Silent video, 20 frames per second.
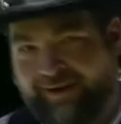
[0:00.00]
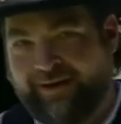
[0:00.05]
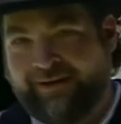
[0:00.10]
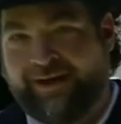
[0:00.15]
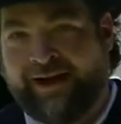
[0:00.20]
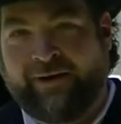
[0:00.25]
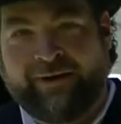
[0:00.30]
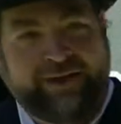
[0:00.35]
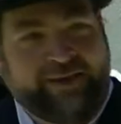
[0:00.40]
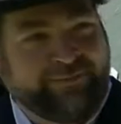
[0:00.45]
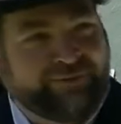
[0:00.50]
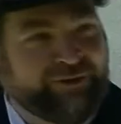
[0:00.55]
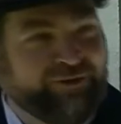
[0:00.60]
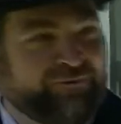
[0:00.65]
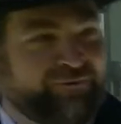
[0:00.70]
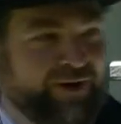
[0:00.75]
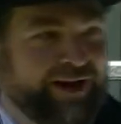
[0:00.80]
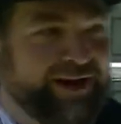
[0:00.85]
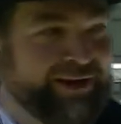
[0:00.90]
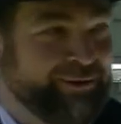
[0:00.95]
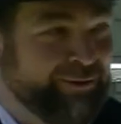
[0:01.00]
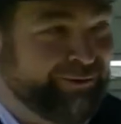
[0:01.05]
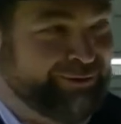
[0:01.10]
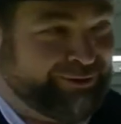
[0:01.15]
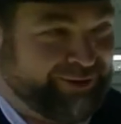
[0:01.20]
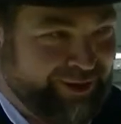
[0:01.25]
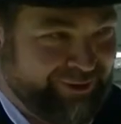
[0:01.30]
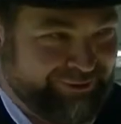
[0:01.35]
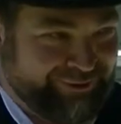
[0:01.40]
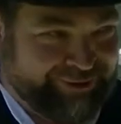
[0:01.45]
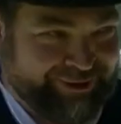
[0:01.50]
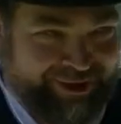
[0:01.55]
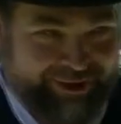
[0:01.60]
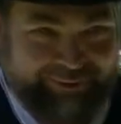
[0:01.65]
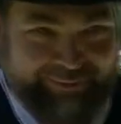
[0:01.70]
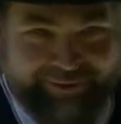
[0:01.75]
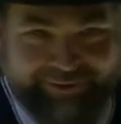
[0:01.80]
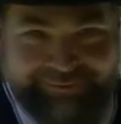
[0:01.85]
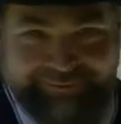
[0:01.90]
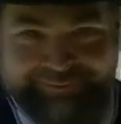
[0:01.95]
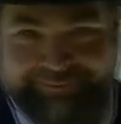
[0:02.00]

Now, he was a fine old Southern gentleman,